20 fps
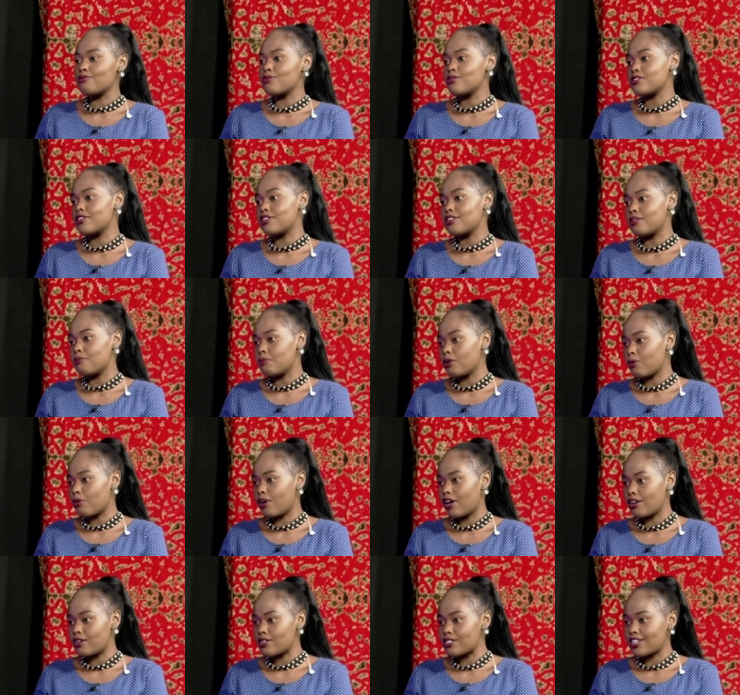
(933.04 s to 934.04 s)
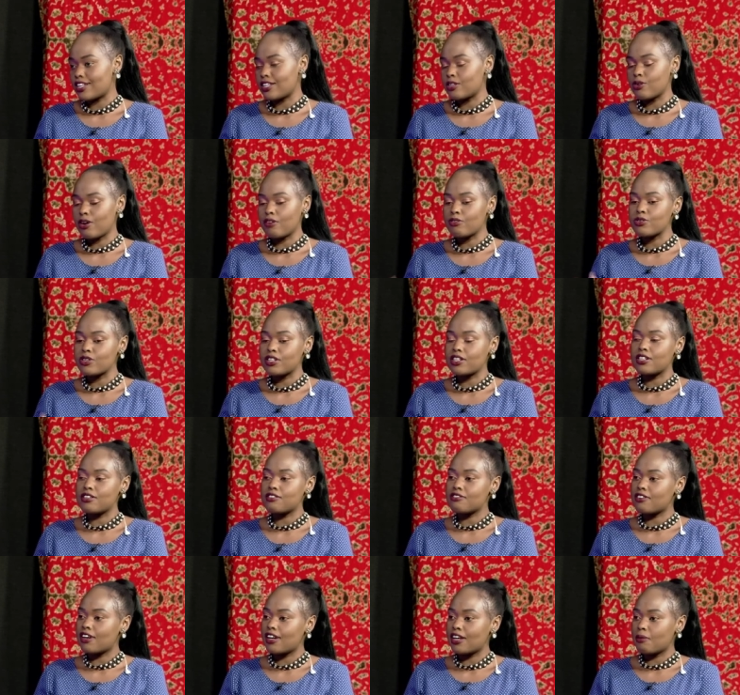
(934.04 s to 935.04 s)
Vusi Thembekwayo, saying you have to
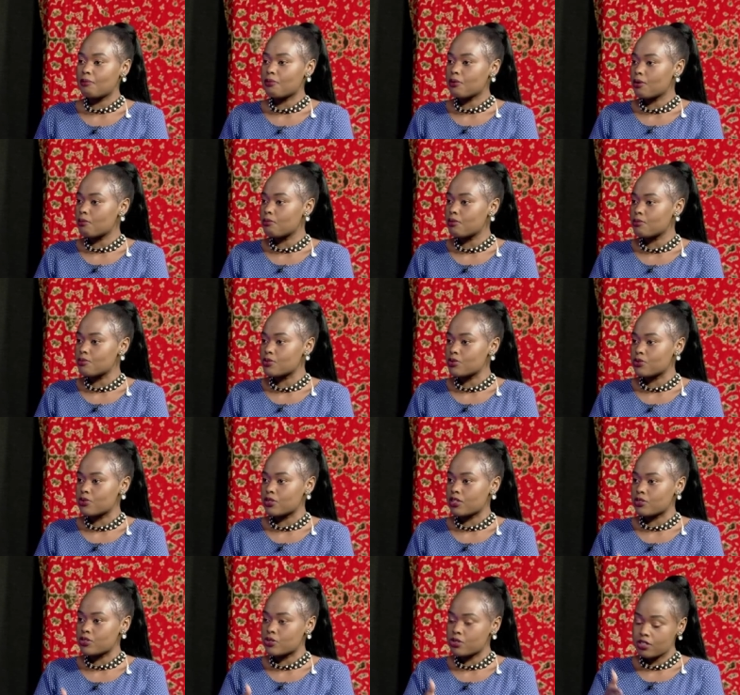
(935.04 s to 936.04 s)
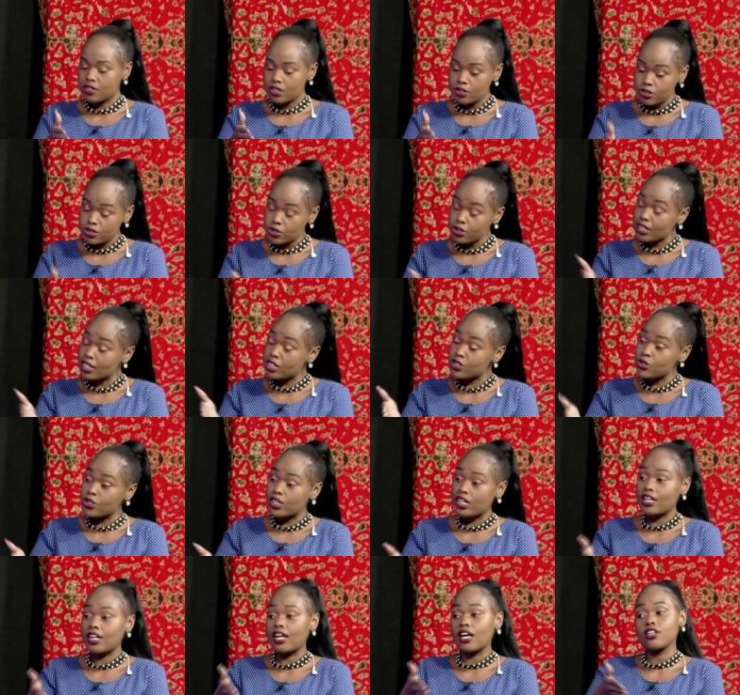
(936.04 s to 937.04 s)
identify a problem so that, you, so that you
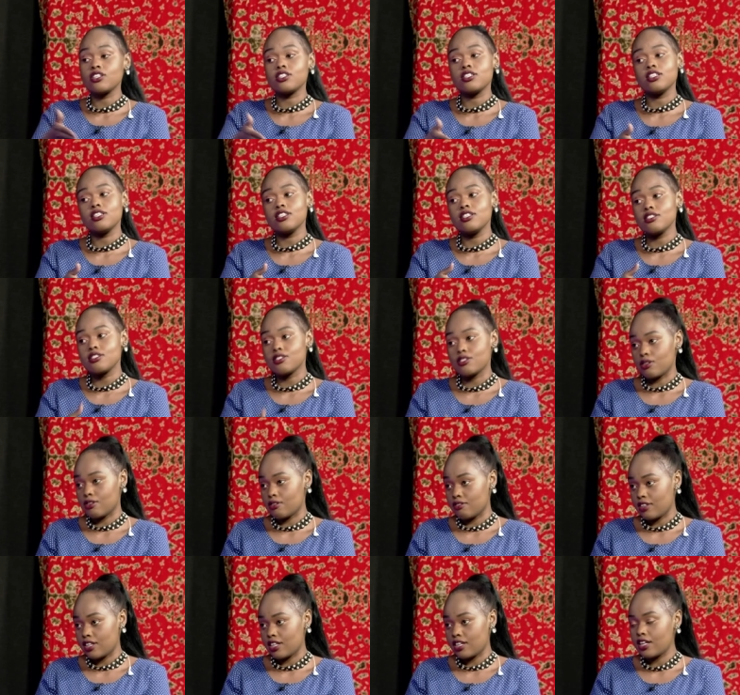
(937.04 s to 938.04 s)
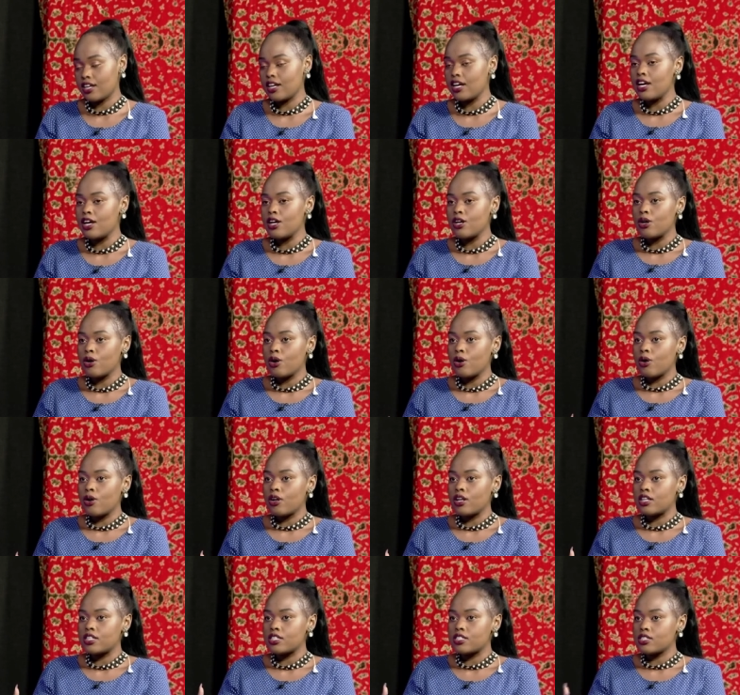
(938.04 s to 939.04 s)
can actually solve it.
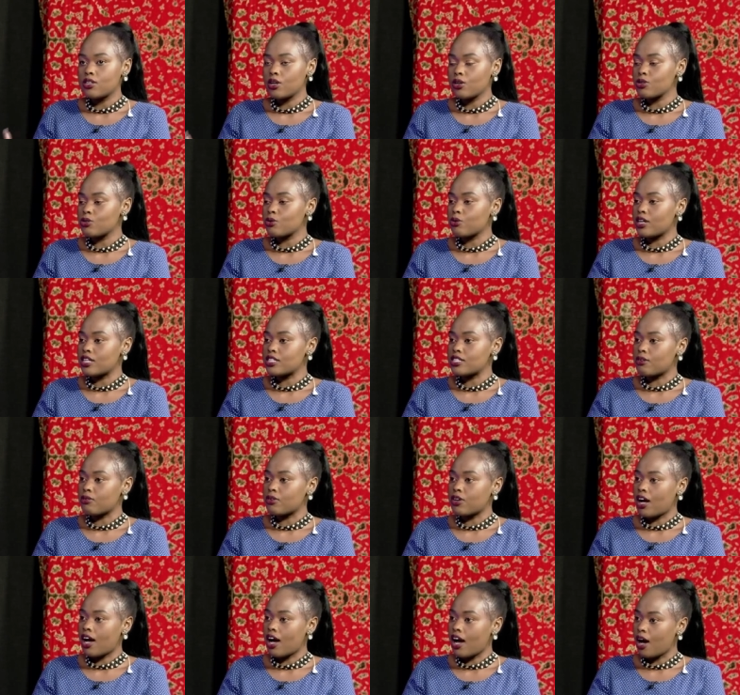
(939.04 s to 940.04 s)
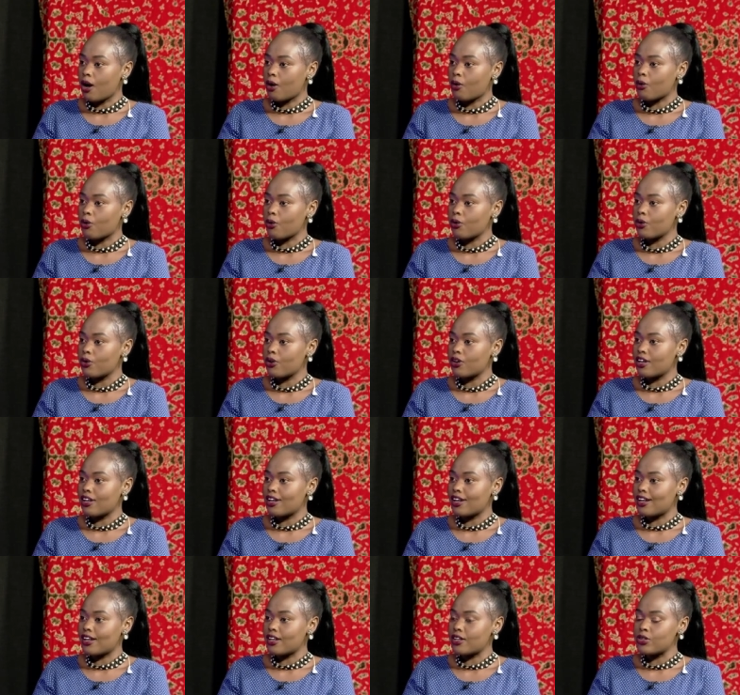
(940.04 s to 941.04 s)
Talk to us on how
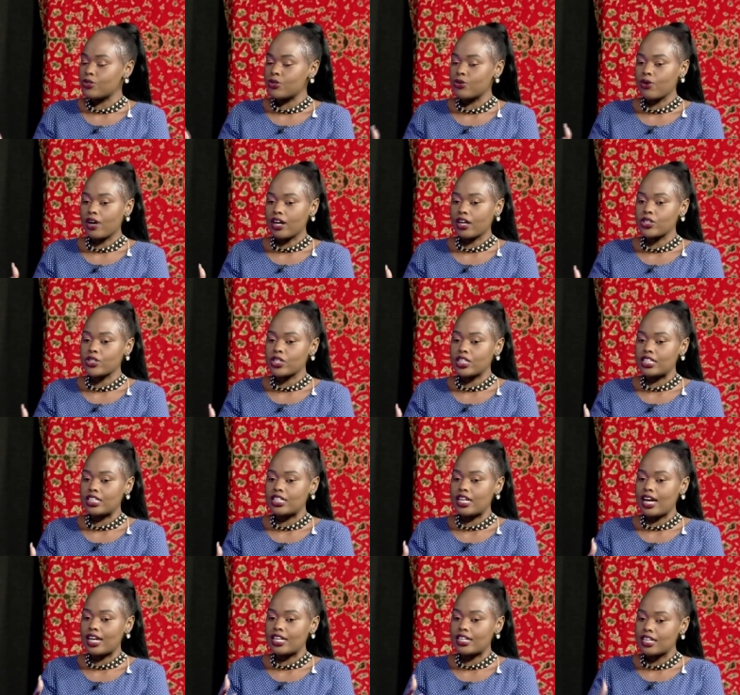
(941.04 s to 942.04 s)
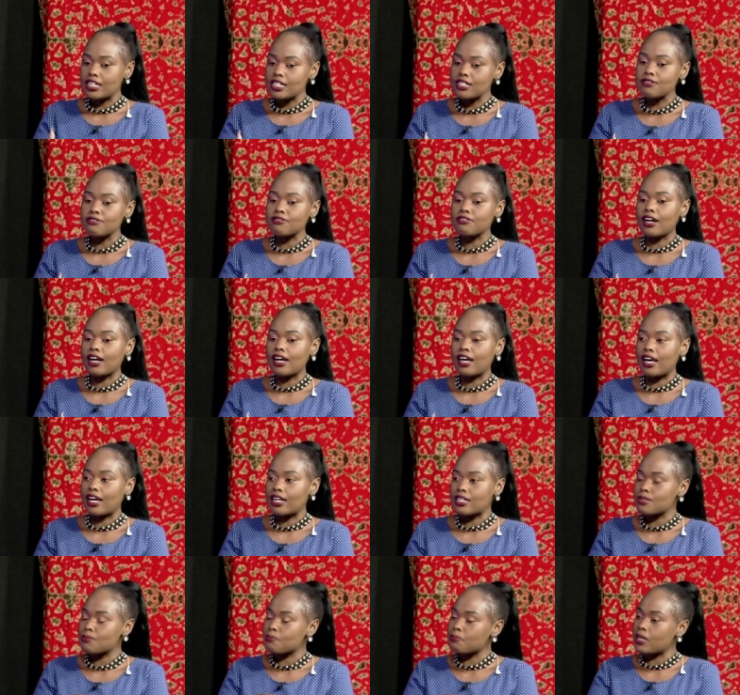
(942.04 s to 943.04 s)
you actually identify
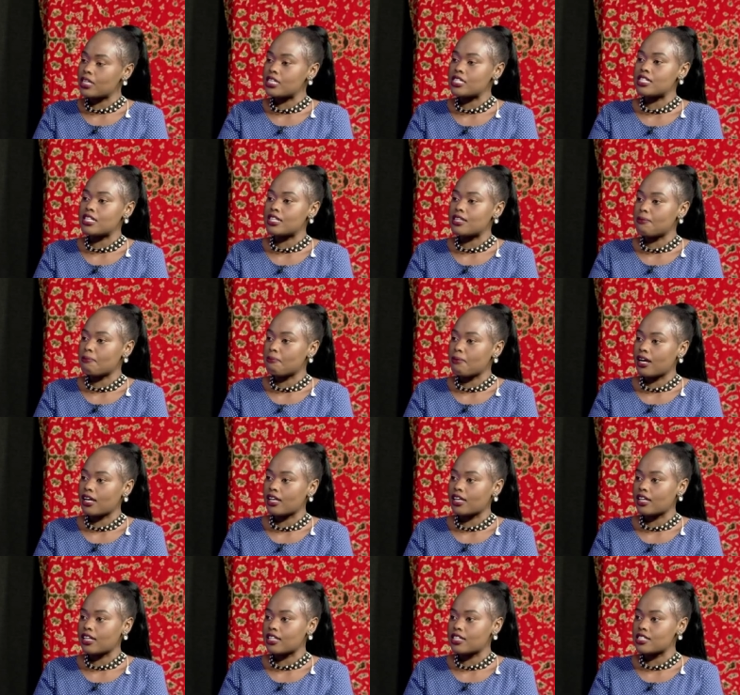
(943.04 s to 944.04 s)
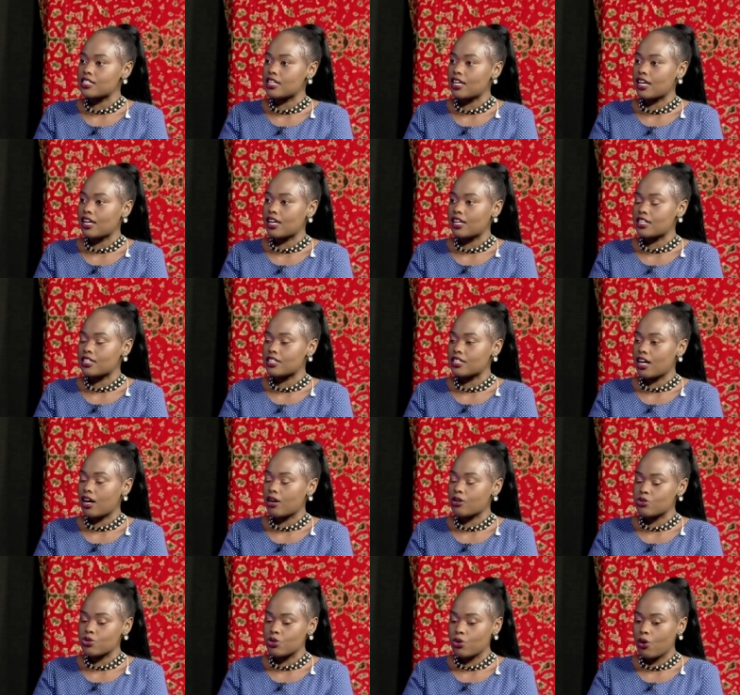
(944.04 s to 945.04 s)
a space in the market and
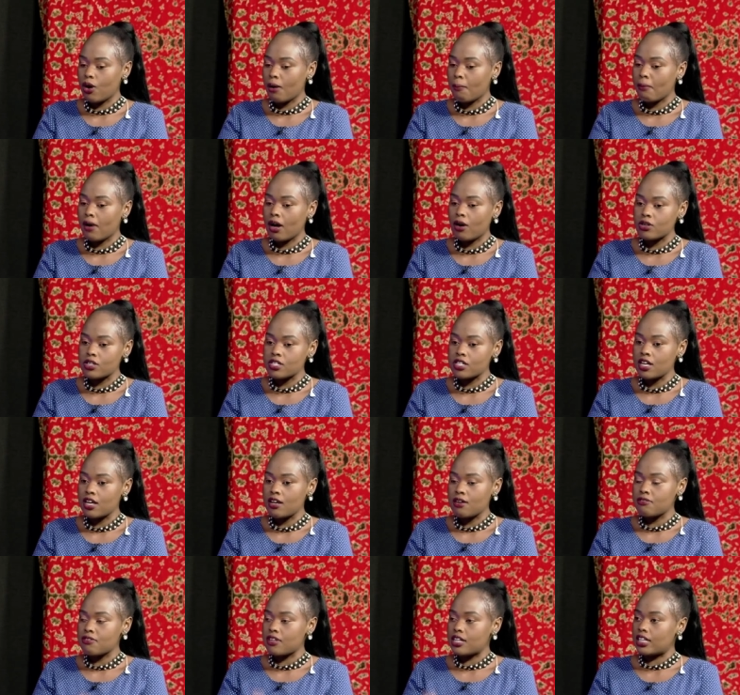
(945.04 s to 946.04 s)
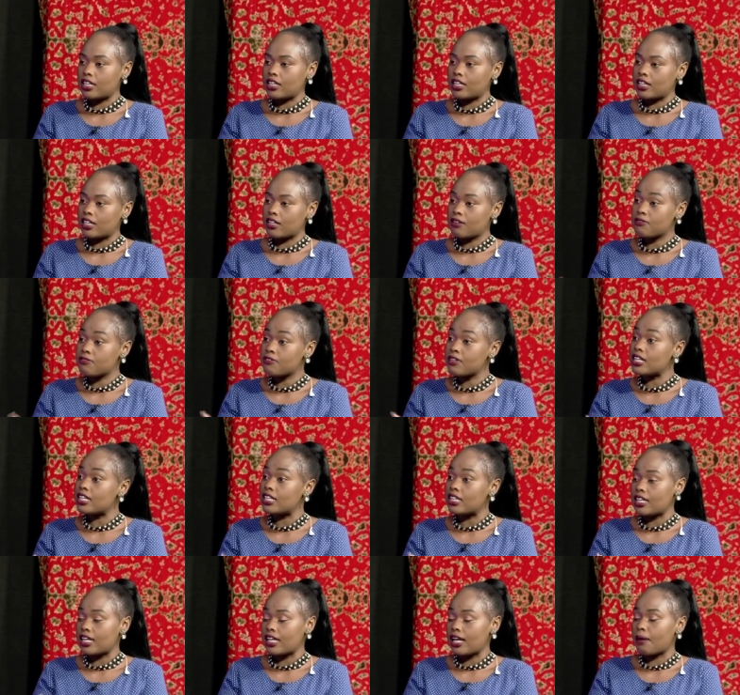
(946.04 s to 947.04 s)
how to go about filling in,
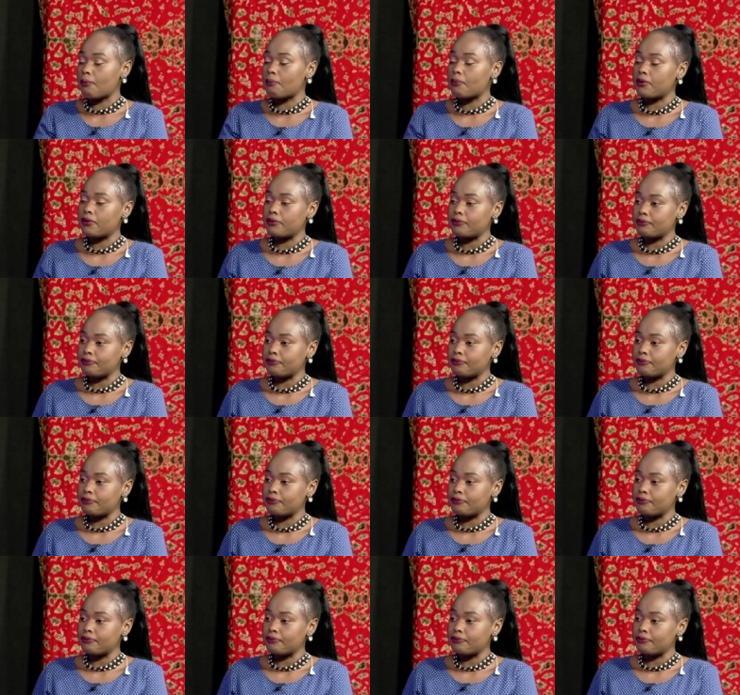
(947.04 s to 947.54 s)
filling the gap?